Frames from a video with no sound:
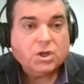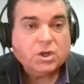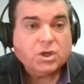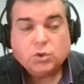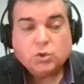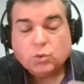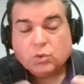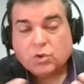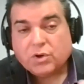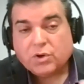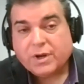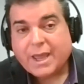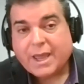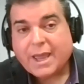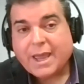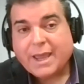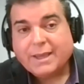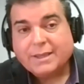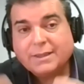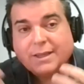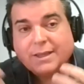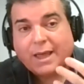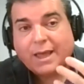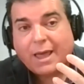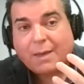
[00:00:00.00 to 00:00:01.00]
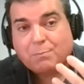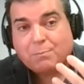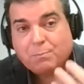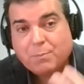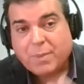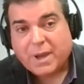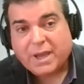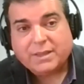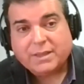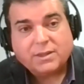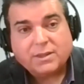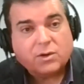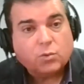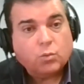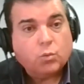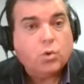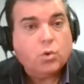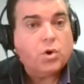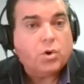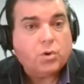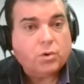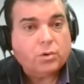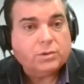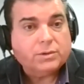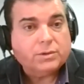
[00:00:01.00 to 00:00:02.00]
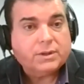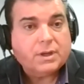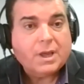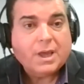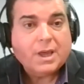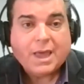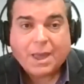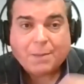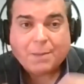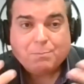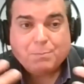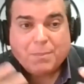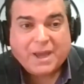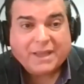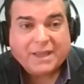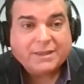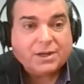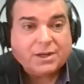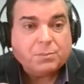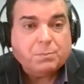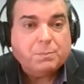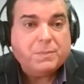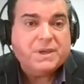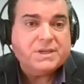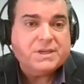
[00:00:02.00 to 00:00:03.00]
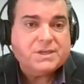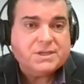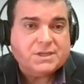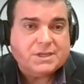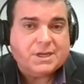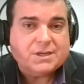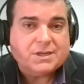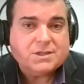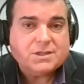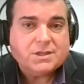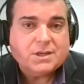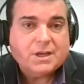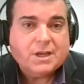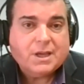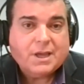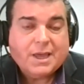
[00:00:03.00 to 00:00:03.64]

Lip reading: to create a better world, a better business.